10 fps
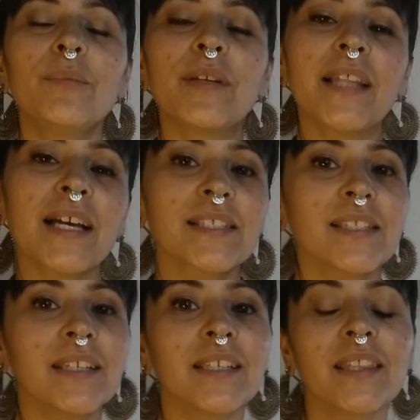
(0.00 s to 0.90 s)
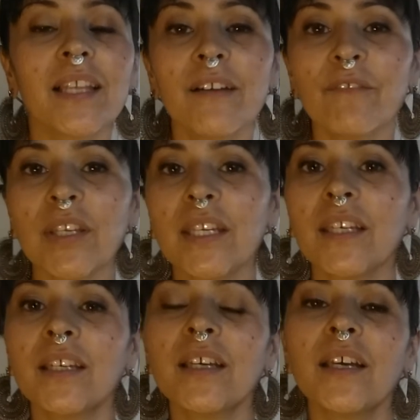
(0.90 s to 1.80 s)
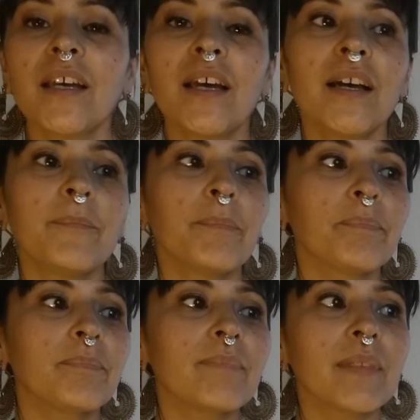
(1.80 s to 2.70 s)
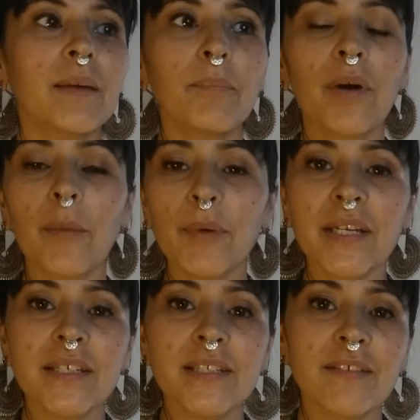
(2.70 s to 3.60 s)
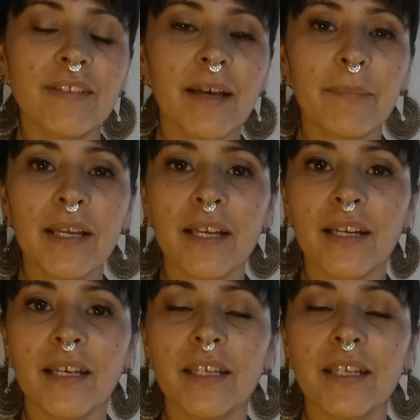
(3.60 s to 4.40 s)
relaxing, loving properties of Damiana